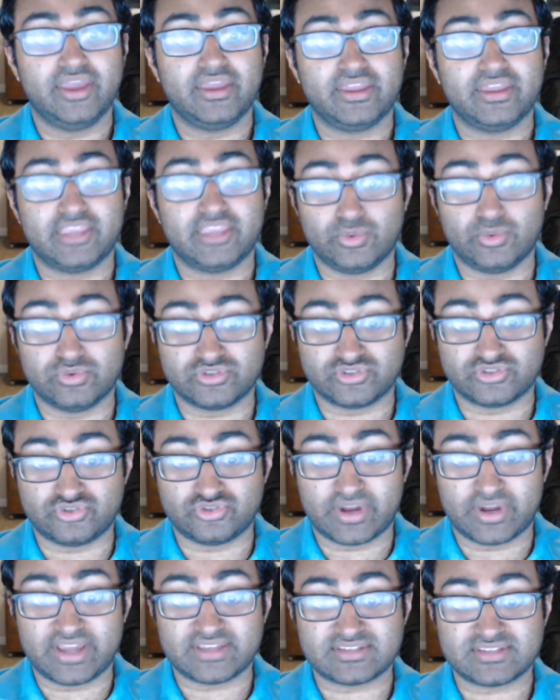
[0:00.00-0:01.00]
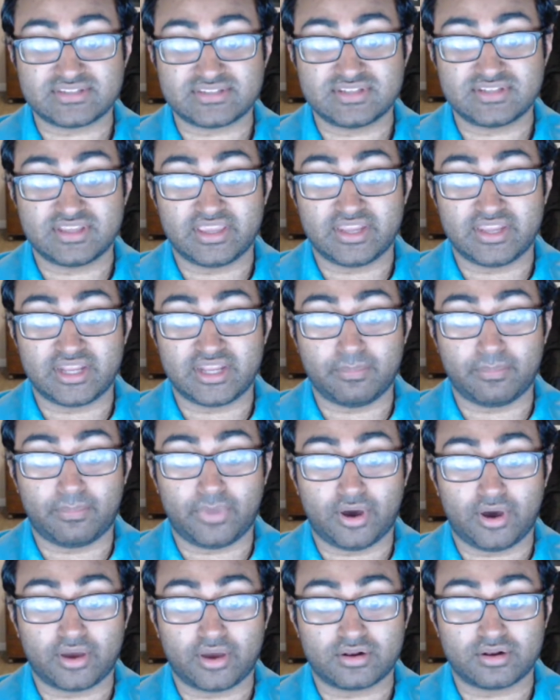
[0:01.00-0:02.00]
He was dressed in a
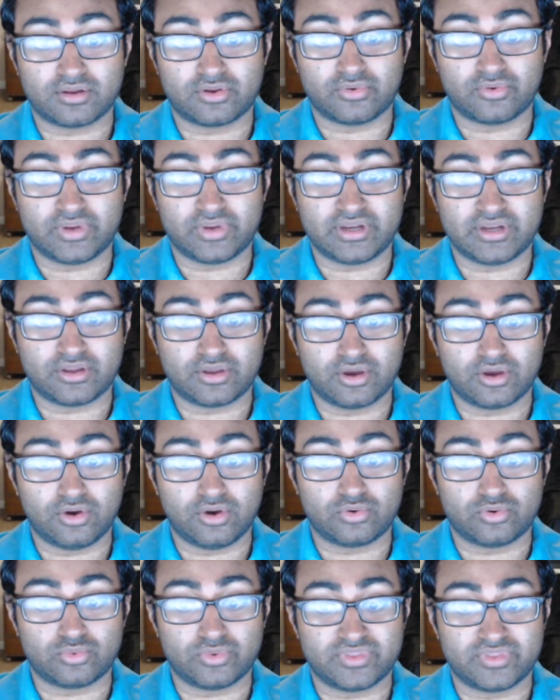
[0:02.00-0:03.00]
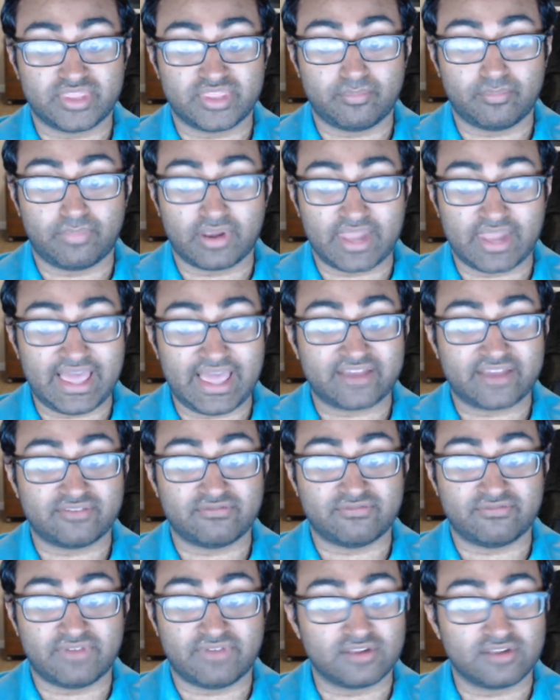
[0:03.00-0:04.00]
bottle green coat with a black
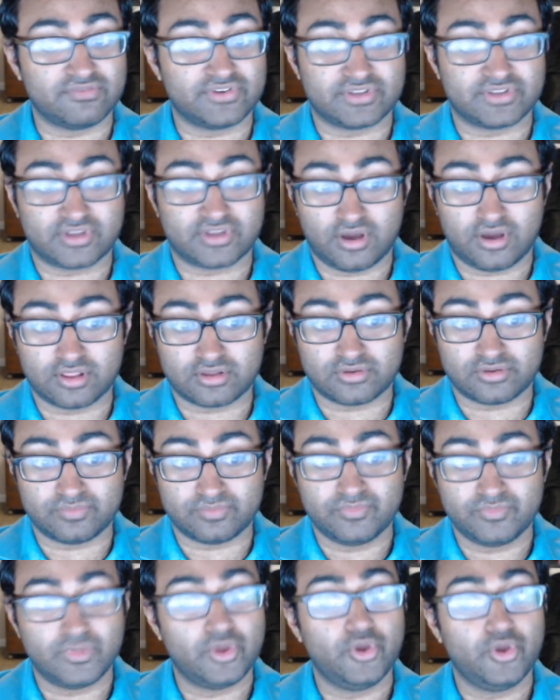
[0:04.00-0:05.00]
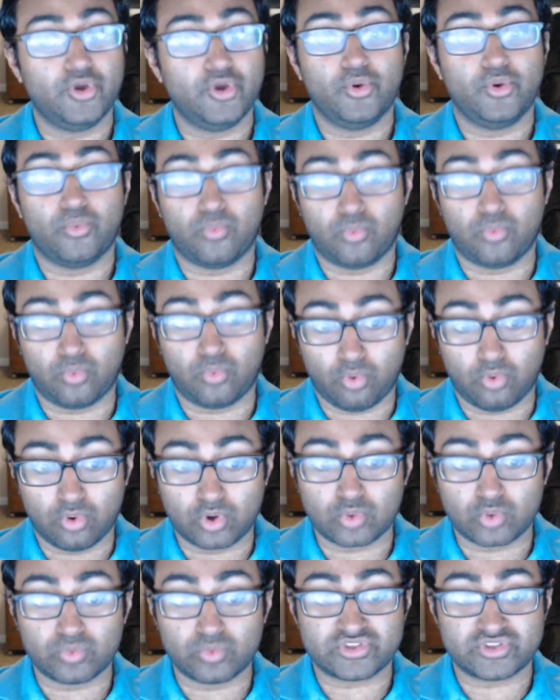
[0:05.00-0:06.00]
velvet collar,
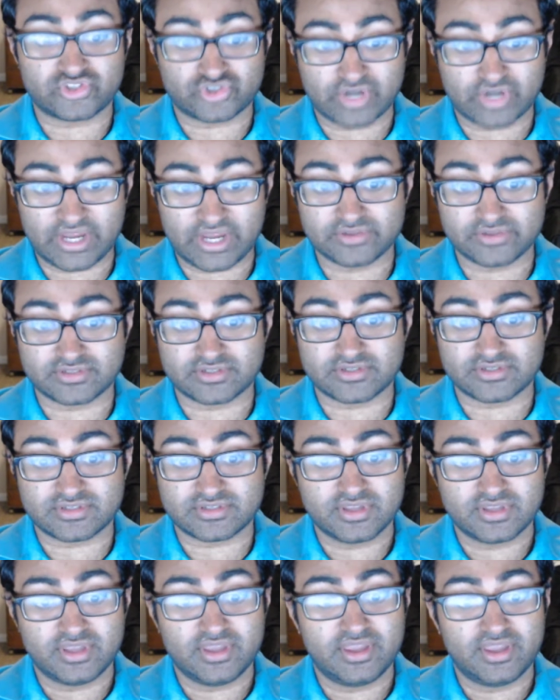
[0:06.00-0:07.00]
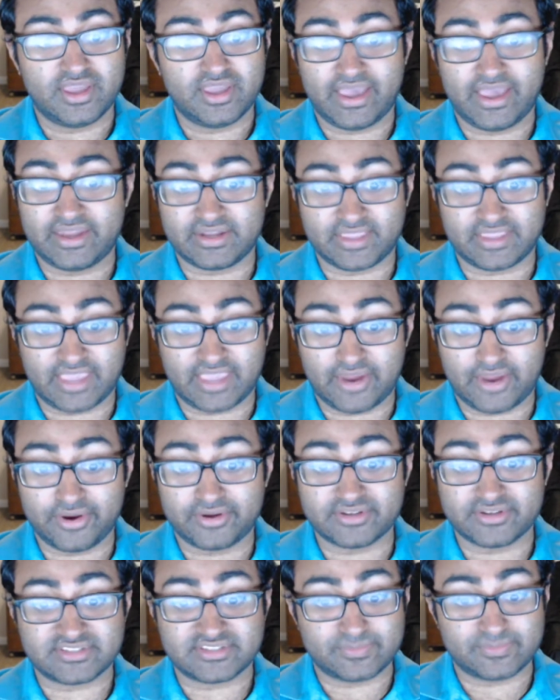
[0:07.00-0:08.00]
wore with trousers, and
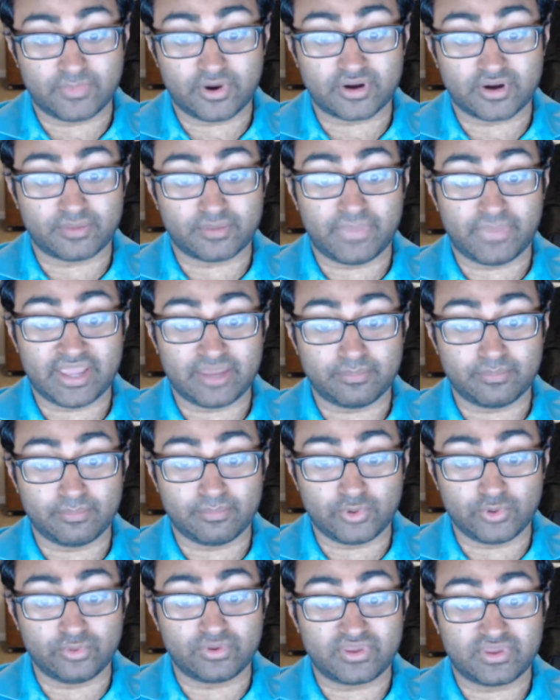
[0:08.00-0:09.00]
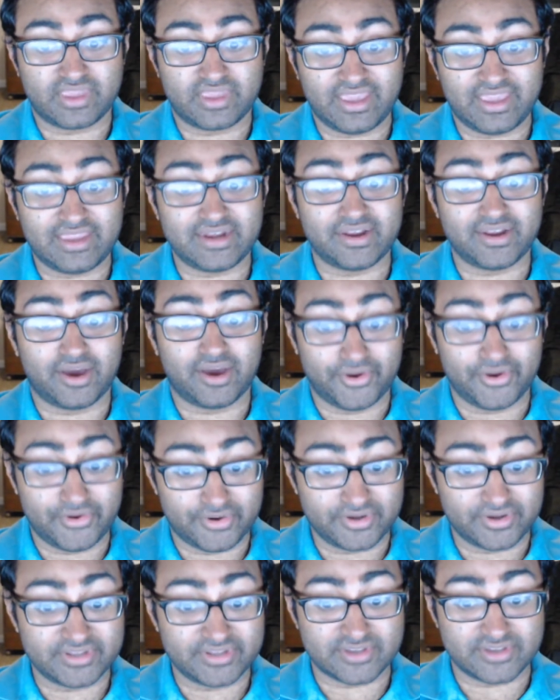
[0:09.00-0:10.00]
carried a smart bamboo cane
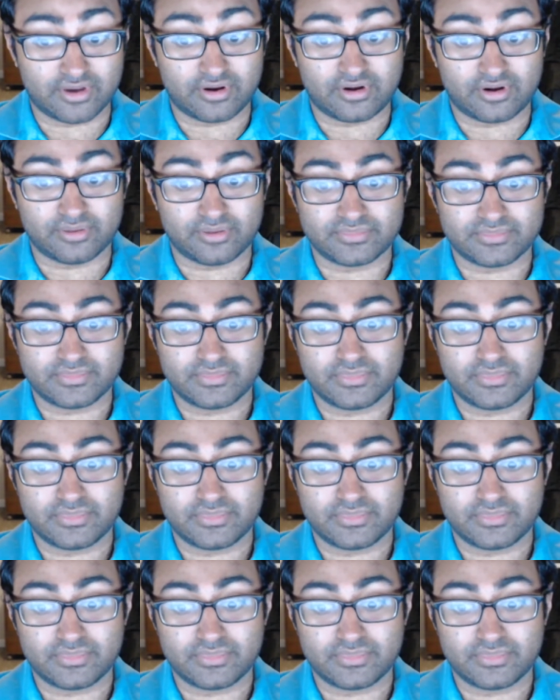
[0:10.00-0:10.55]
under his arm.